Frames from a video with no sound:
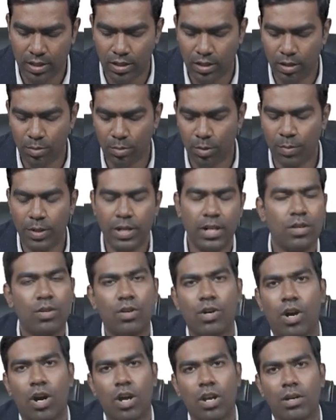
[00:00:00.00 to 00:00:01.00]
The moment you
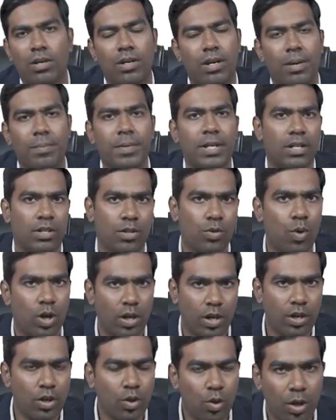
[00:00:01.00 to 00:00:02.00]
call, I mean you
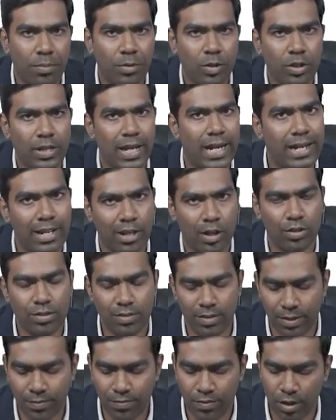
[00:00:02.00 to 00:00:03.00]
wanted to know about the etiology
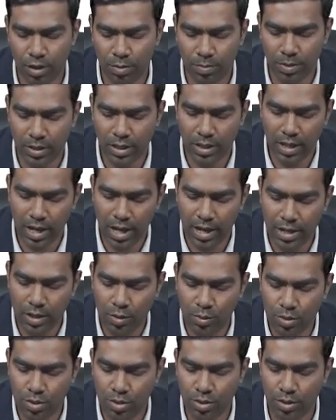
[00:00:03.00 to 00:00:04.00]
of lymphadenopathy, I
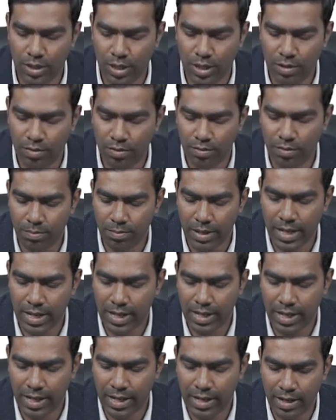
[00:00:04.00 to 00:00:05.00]
used to give by a
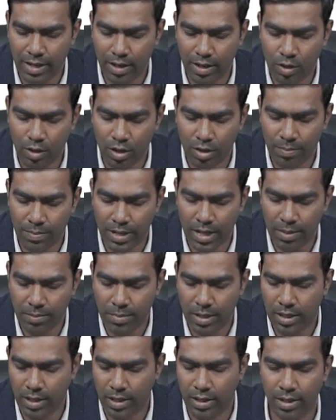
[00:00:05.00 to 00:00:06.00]
criteria called
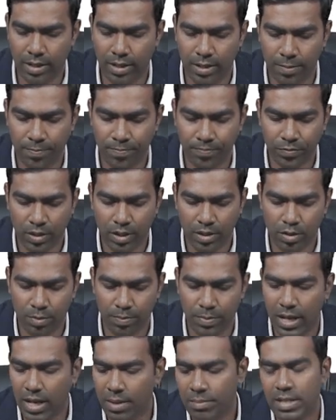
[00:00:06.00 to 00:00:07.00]
Miami criteria. So
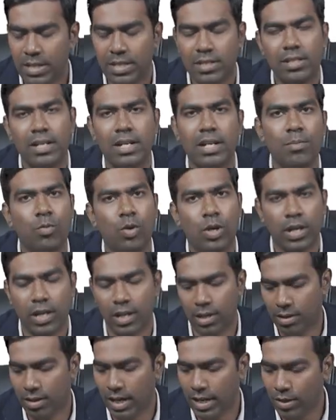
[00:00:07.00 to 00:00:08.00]
Miami is the mnemonic
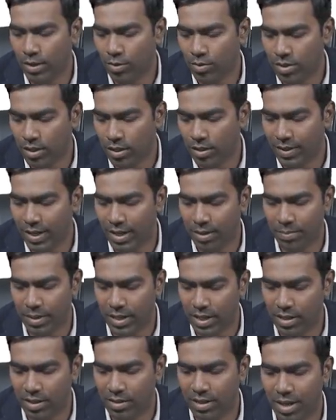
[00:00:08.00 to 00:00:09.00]
I used to give, and
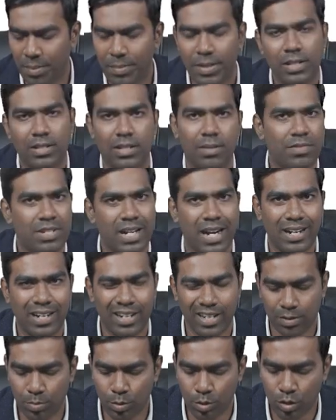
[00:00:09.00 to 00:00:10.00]
many, I mean some standard
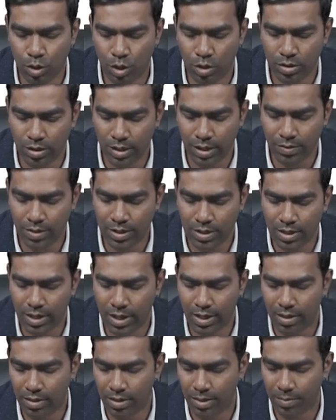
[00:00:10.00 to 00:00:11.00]
textbooks also give this,
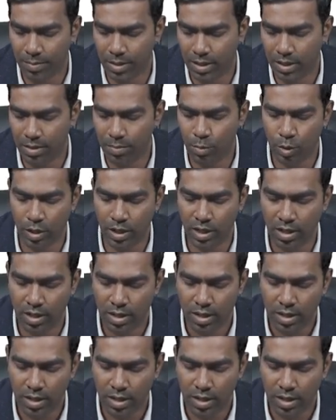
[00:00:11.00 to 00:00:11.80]
I mean mnemonic.